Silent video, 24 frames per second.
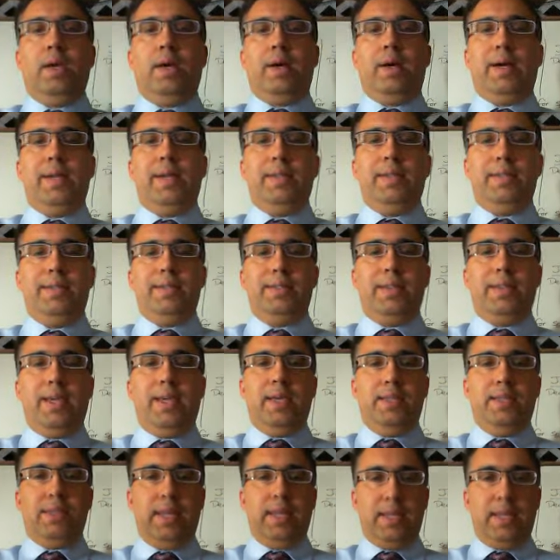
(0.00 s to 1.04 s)
Hi, this is
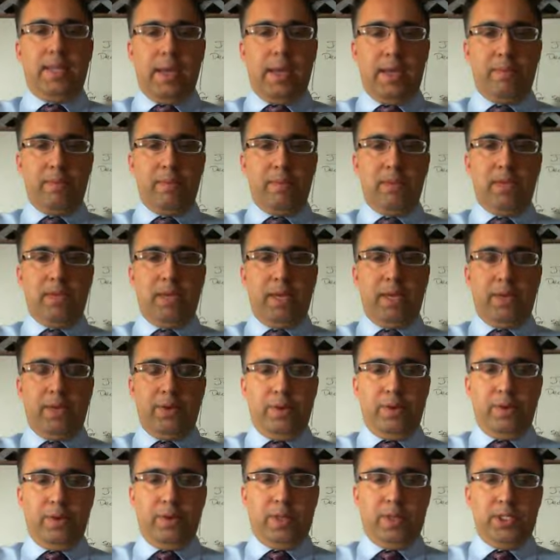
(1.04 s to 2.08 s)
Azad Ahmed and
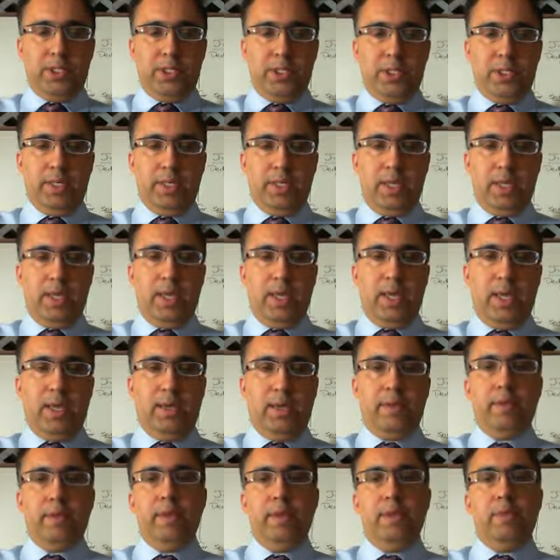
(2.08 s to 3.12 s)
you're watching
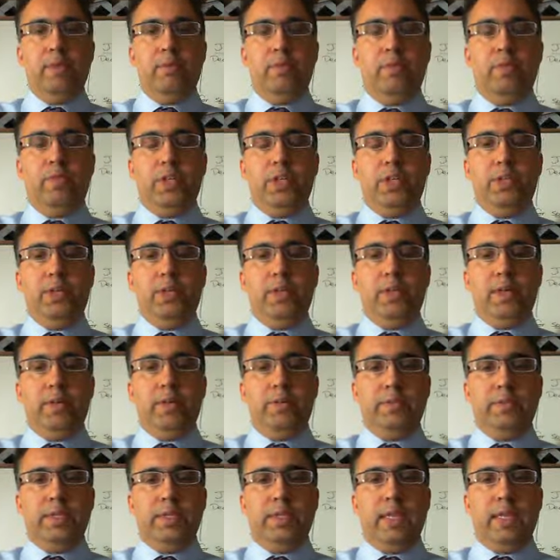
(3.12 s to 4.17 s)
a video
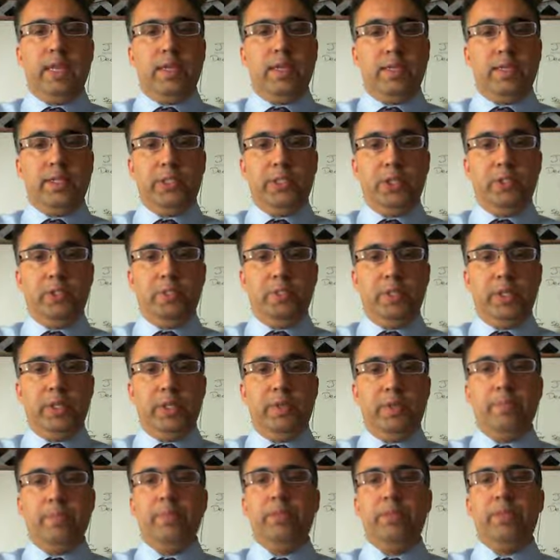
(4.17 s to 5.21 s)
of the
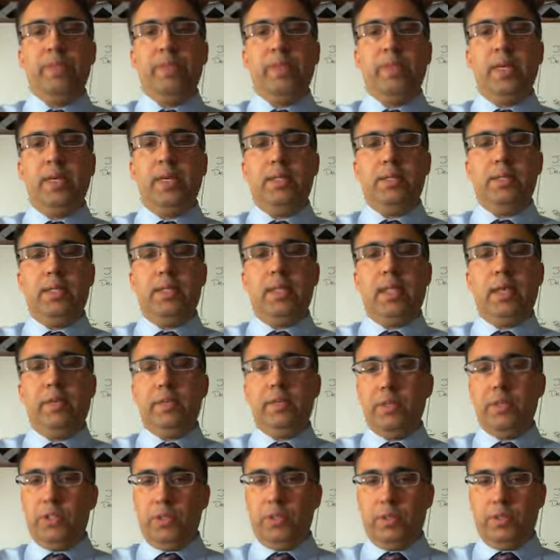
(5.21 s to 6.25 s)
LLQP, that is the
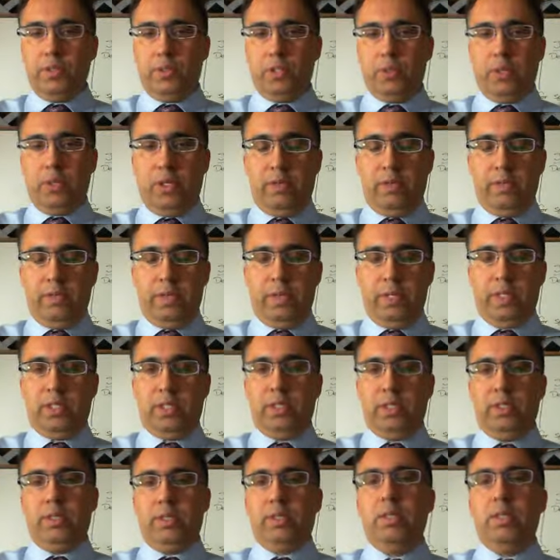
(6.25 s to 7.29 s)
Life Insurance
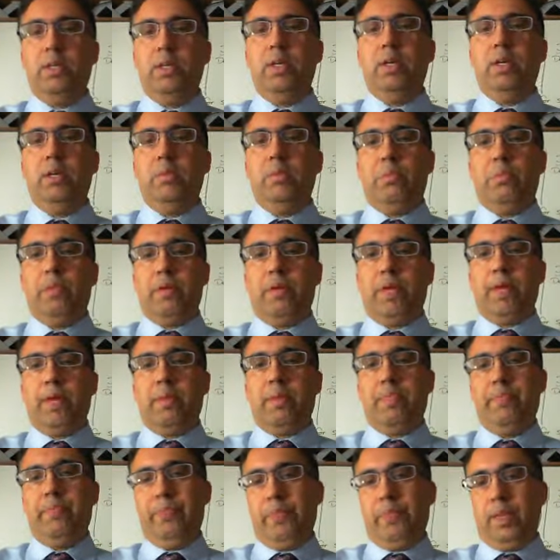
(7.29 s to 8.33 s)
Qualification
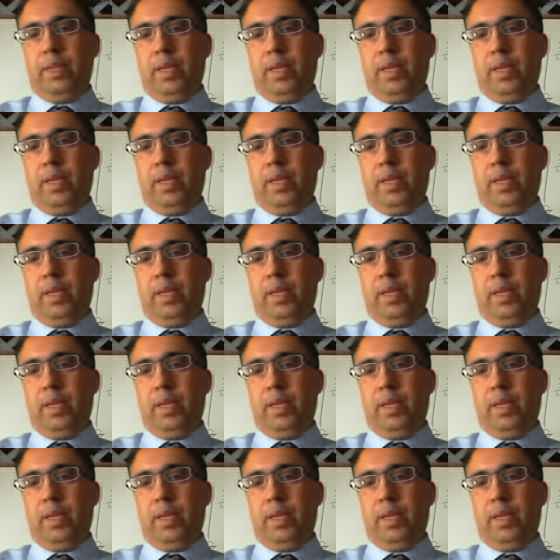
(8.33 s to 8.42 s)
Program.